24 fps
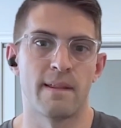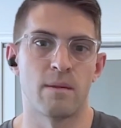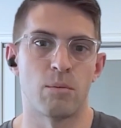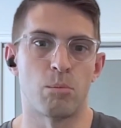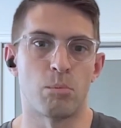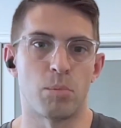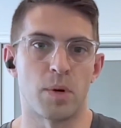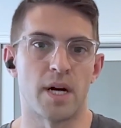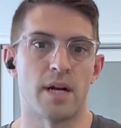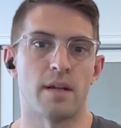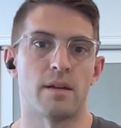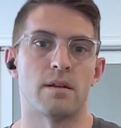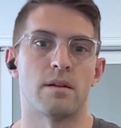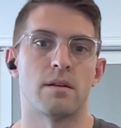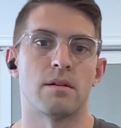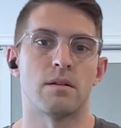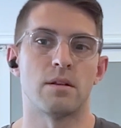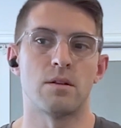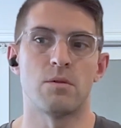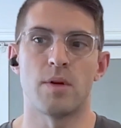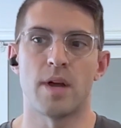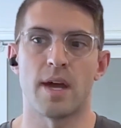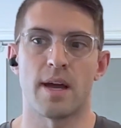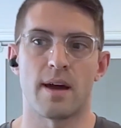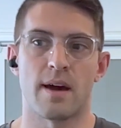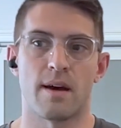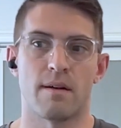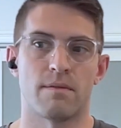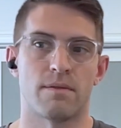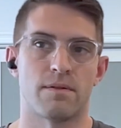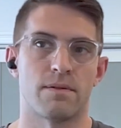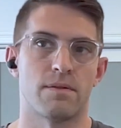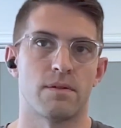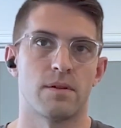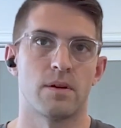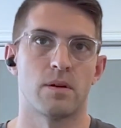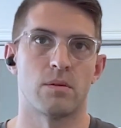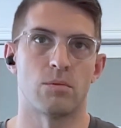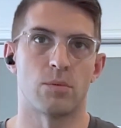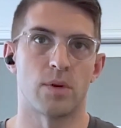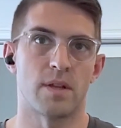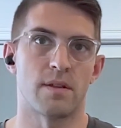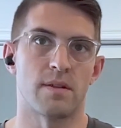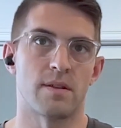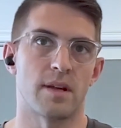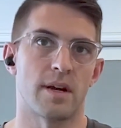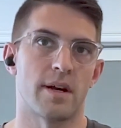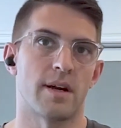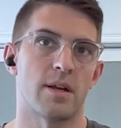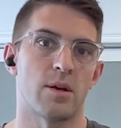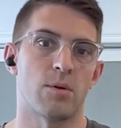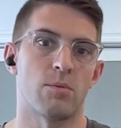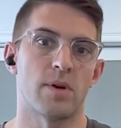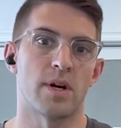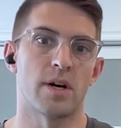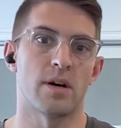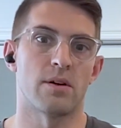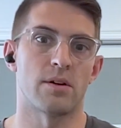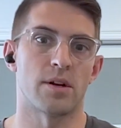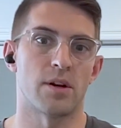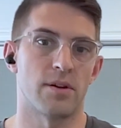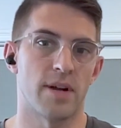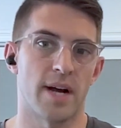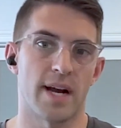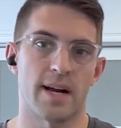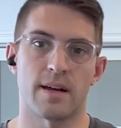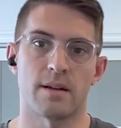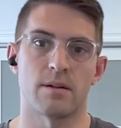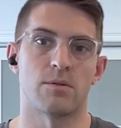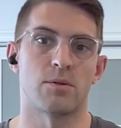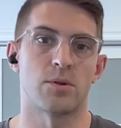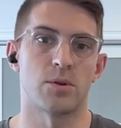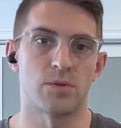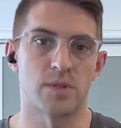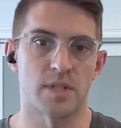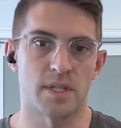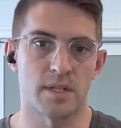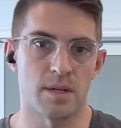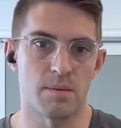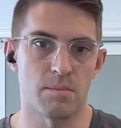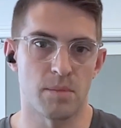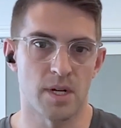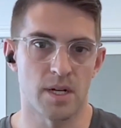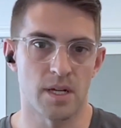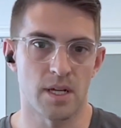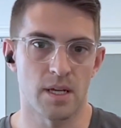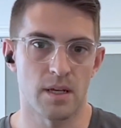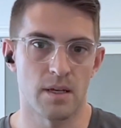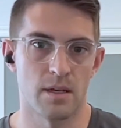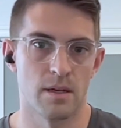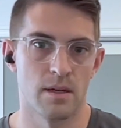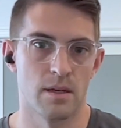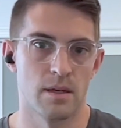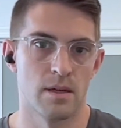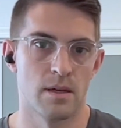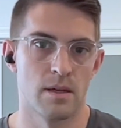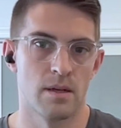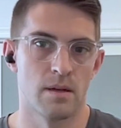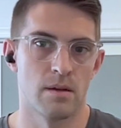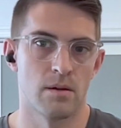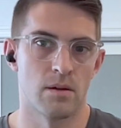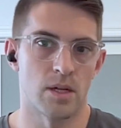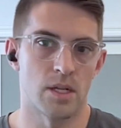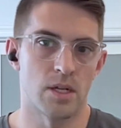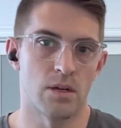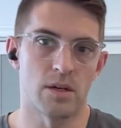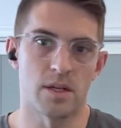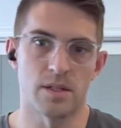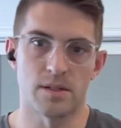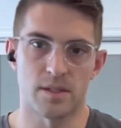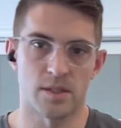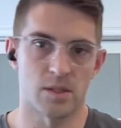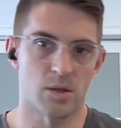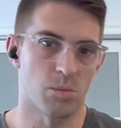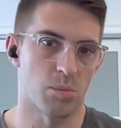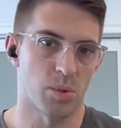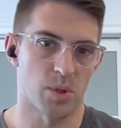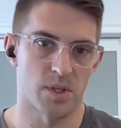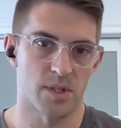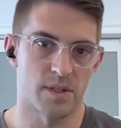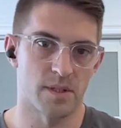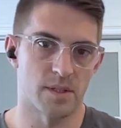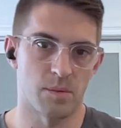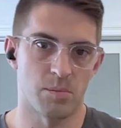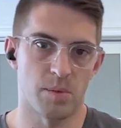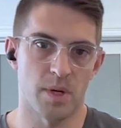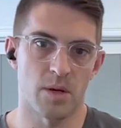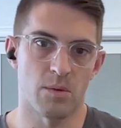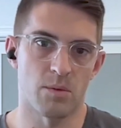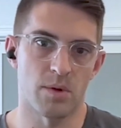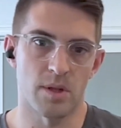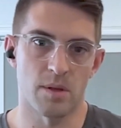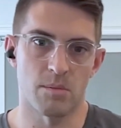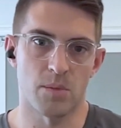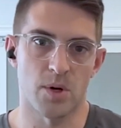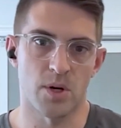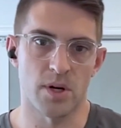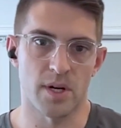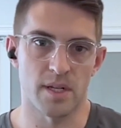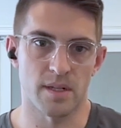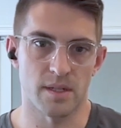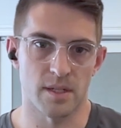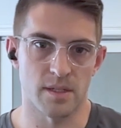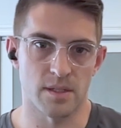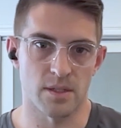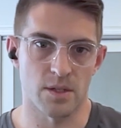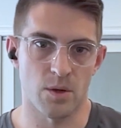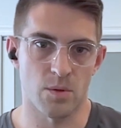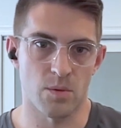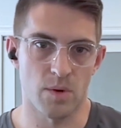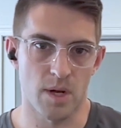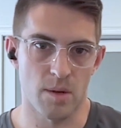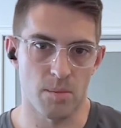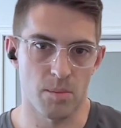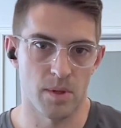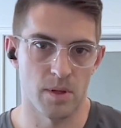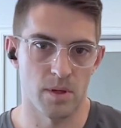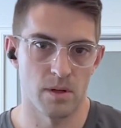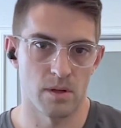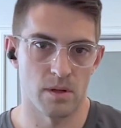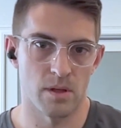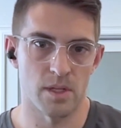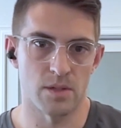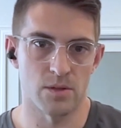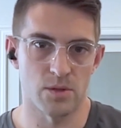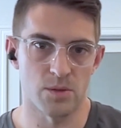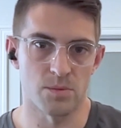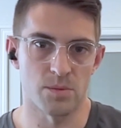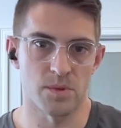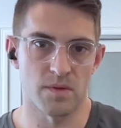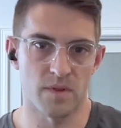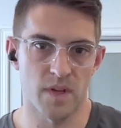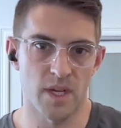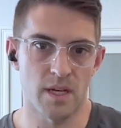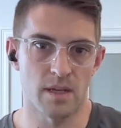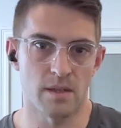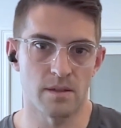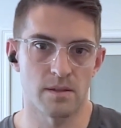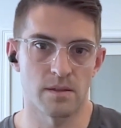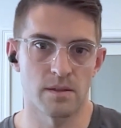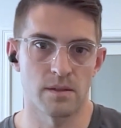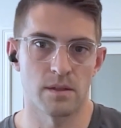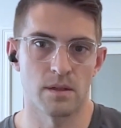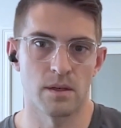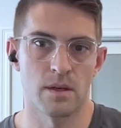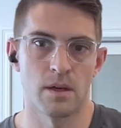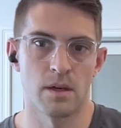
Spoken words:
But you have, with an IUL, you're not going to lose any money, and you can still participate when the market does go up in terms of gains.